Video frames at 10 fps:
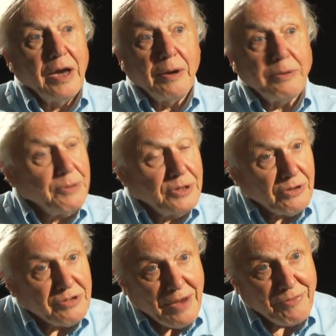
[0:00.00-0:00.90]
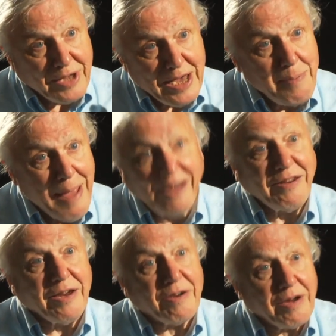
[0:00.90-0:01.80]
And we just have to keep
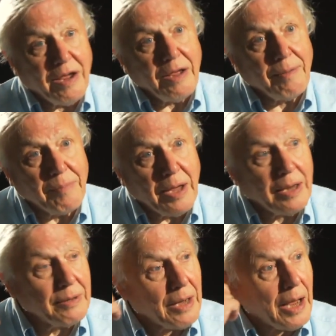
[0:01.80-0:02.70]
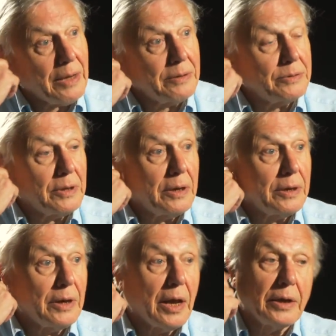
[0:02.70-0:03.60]
at it
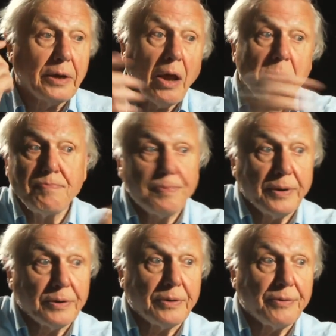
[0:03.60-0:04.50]
and hope that